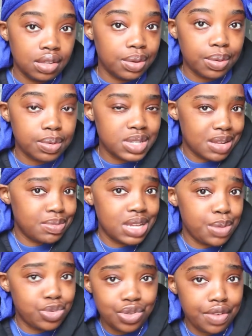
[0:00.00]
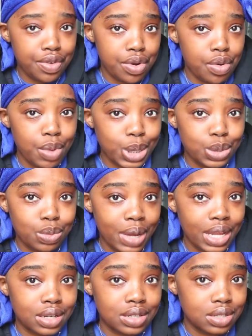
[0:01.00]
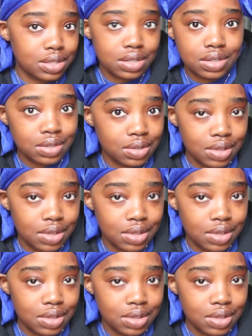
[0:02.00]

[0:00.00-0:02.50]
You know, sometimes you never know what you want.